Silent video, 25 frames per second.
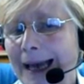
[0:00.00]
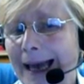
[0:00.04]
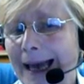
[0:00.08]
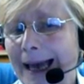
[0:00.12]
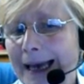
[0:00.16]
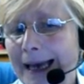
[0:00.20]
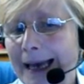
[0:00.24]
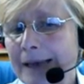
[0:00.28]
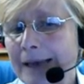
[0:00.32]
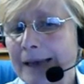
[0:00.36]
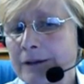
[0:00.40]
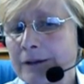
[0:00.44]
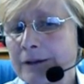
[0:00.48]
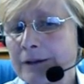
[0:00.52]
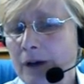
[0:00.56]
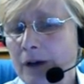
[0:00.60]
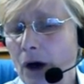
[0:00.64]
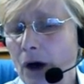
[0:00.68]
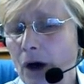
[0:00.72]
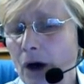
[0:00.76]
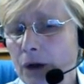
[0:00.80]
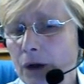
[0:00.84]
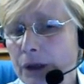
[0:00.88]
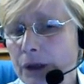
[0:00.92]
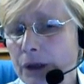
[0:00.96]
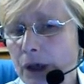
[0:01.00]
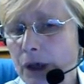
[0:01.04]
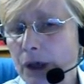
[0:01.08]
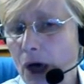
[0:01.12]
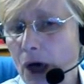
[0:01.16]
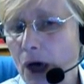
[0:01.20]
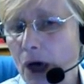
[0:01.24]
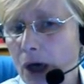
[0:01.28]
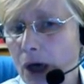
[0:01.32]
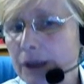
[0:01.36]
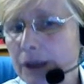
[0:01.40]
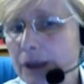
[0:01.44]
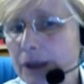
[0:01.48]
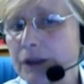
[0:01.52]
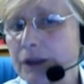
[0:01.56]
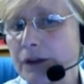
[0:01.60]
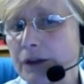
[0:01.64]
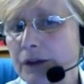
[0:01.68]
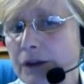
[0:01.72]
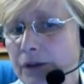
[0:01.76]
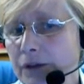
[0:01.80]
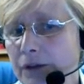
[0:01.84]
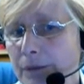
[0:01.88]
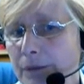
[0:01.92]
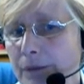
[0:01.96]
and on the
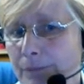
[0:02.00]
college's